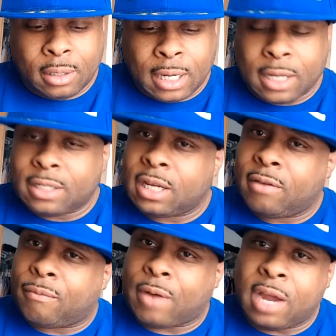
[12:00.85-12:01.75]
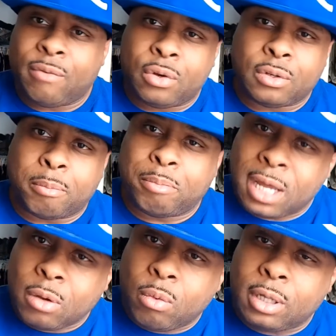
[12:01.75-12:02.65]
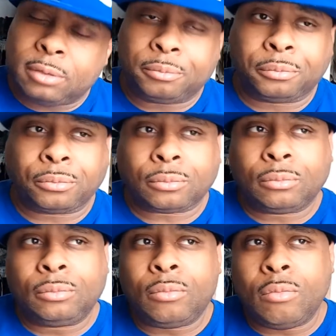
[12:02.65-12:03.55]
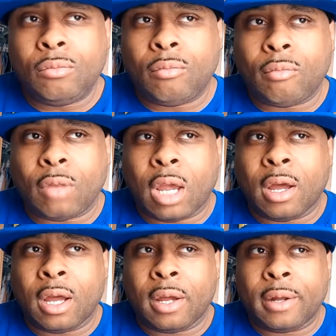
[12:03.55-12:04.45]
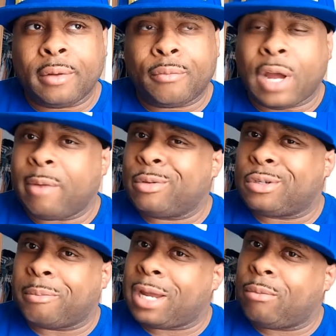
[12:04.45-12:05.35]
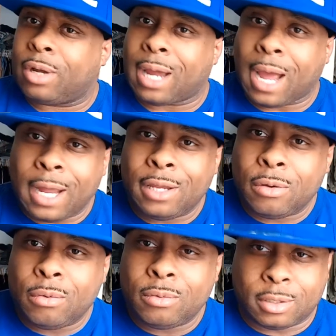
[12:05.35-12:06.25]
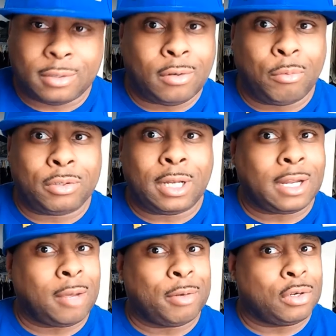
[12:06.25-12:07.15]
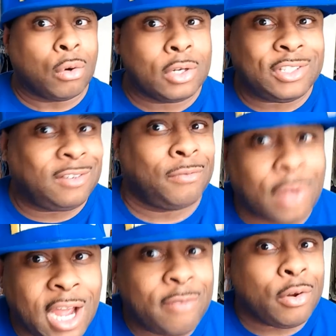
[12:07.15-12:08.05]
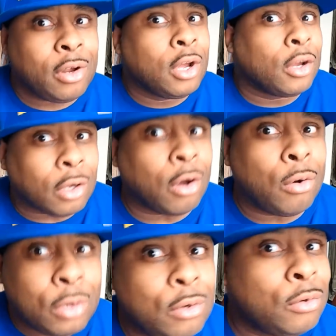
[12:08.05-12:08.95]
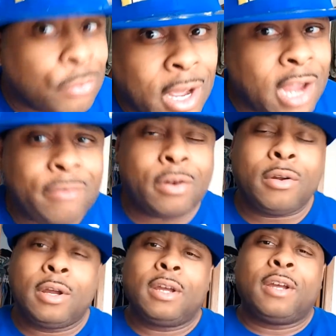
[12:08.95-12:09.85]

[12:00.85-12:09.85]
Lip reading: Like I said, Fiverr is a big one. Fiverr is the main one I use. It's almost like I'm endorsing Fiverr. Go use Fiverr.